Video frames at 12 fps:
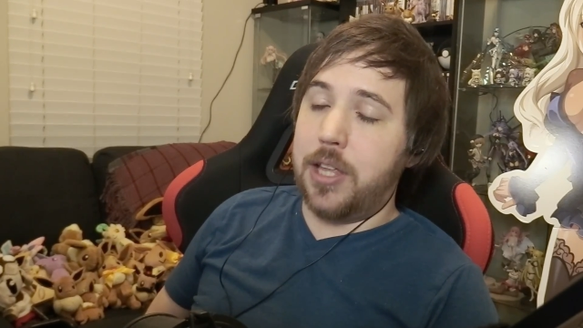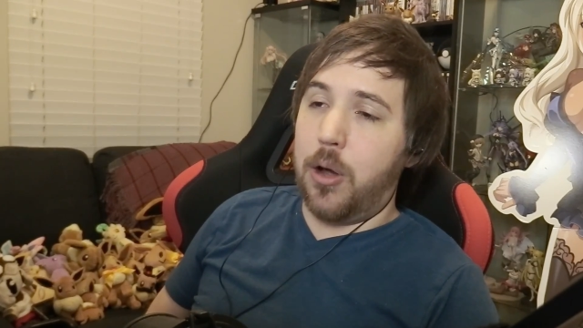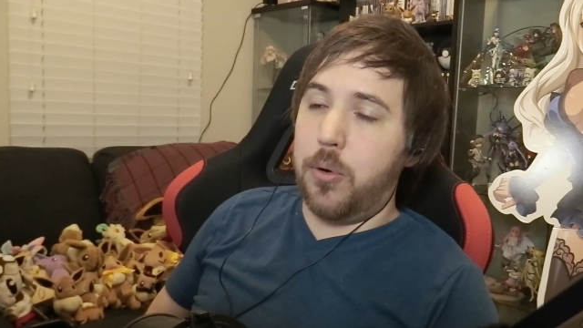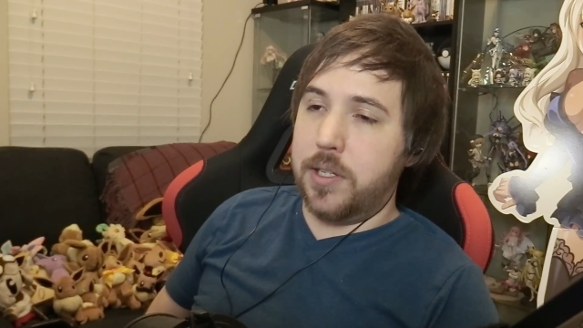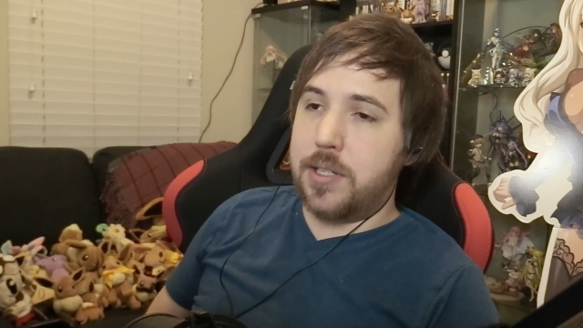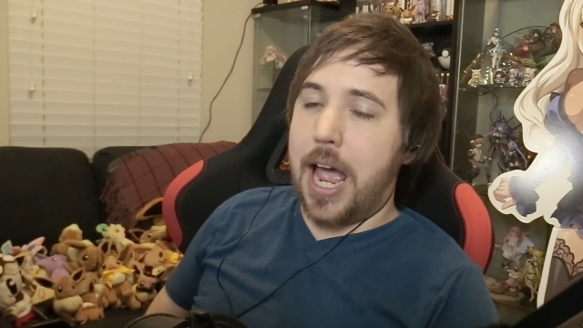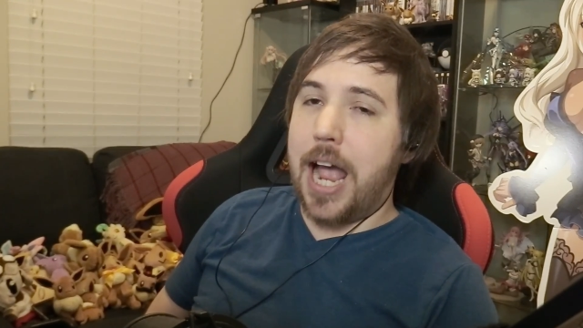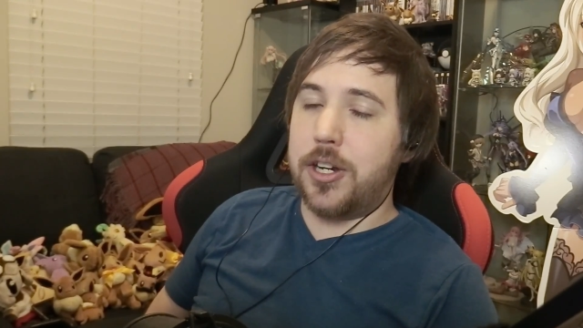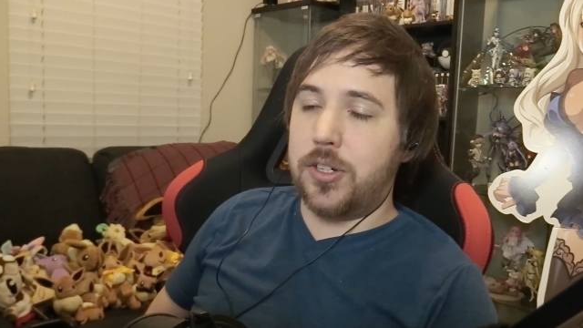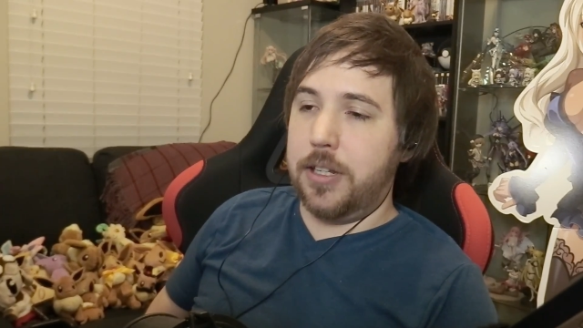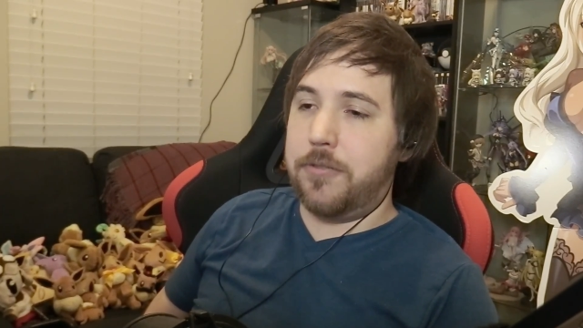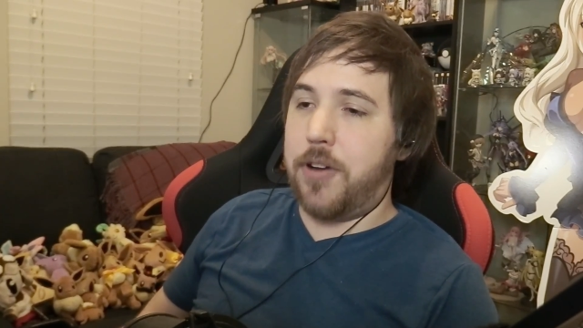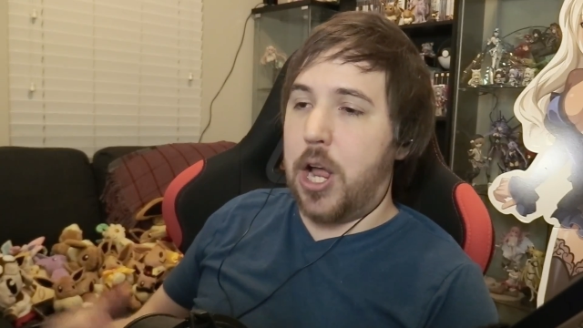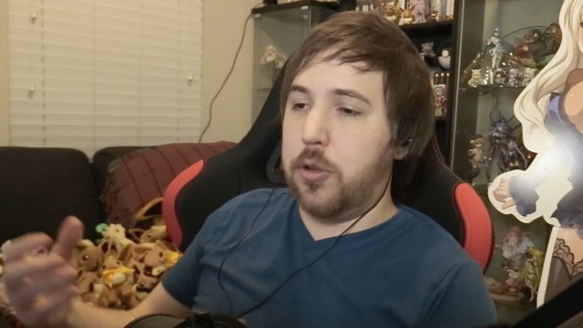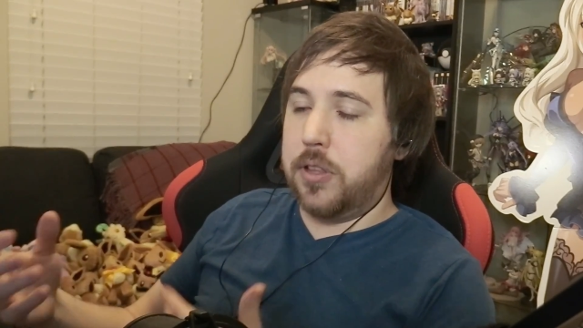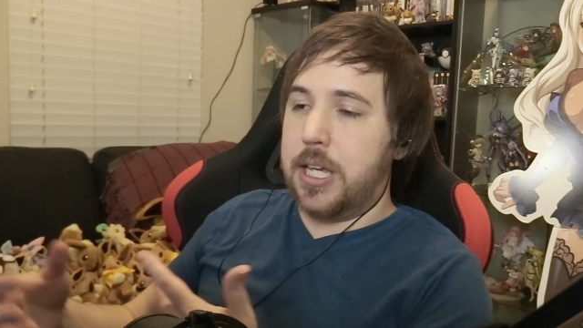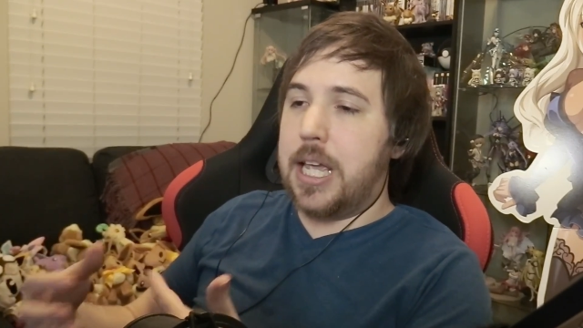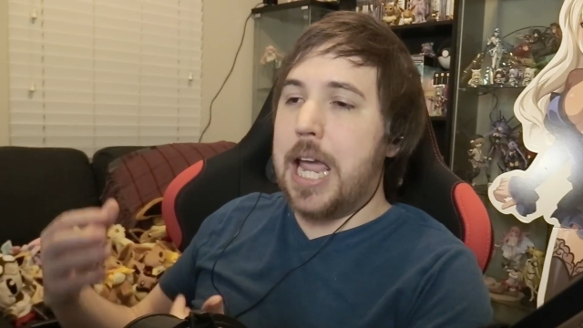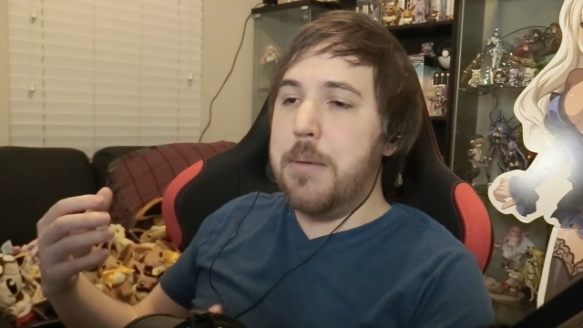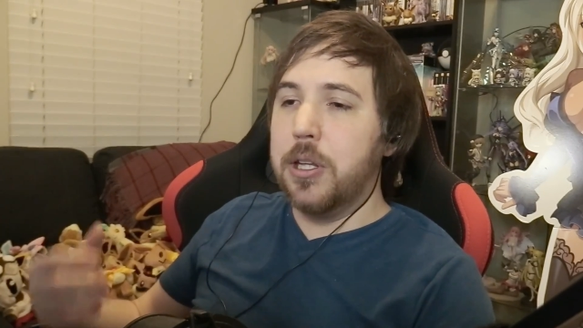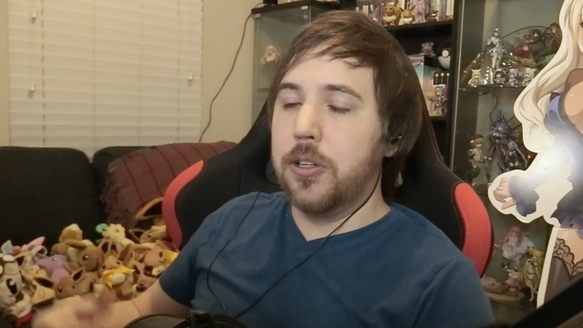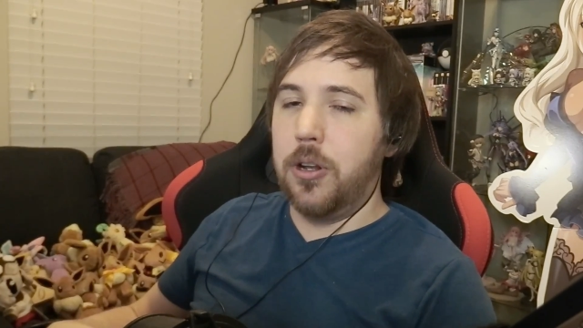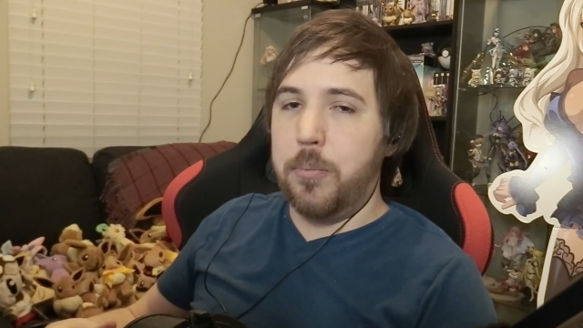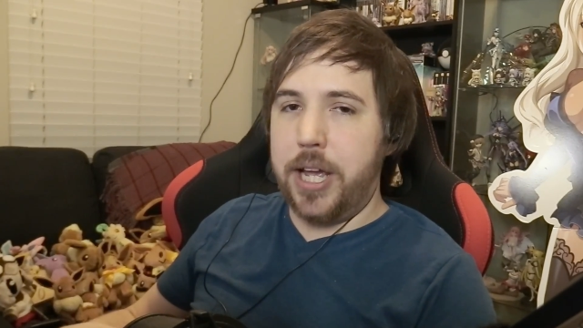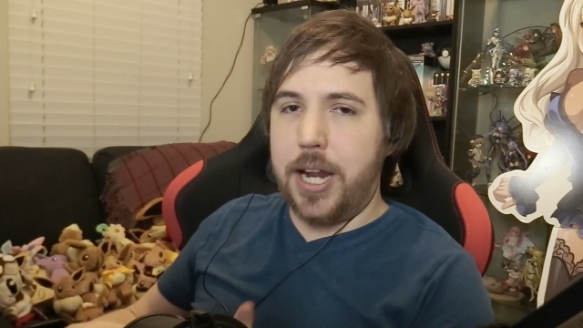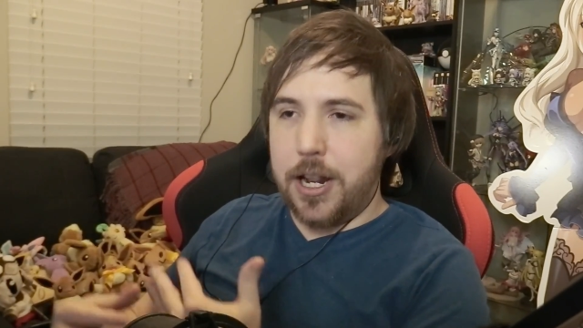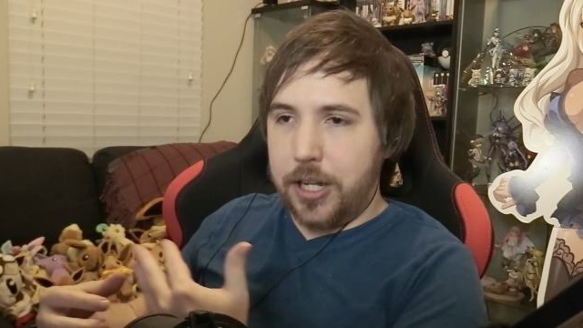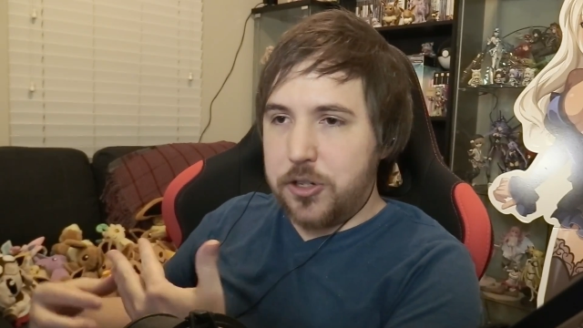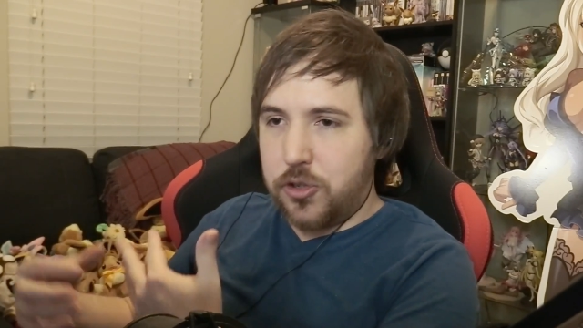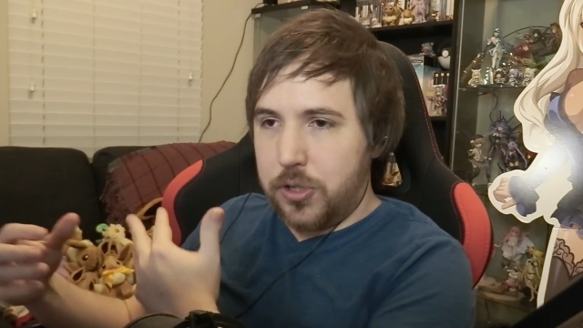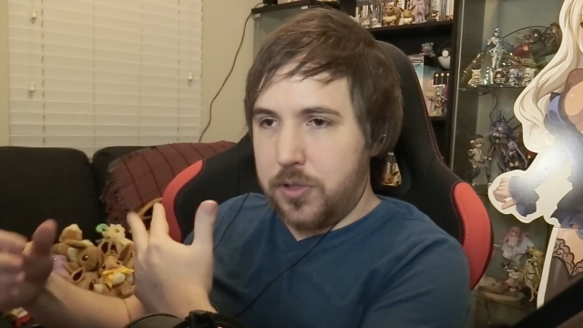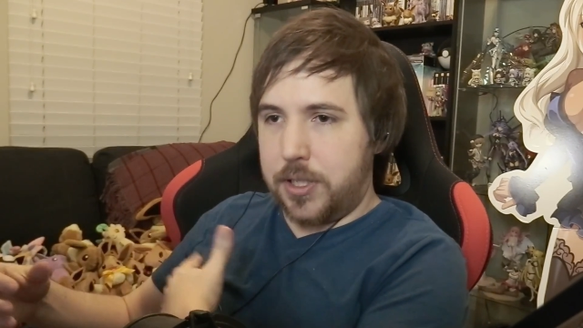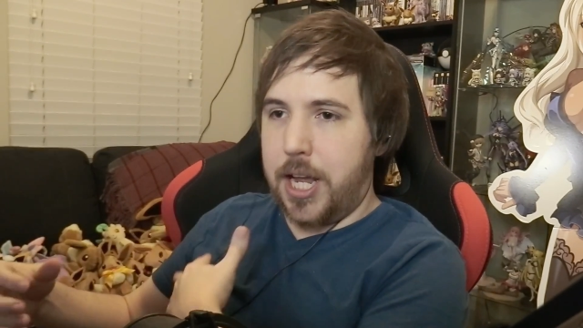though, is actually follow the game a little bit and introduce,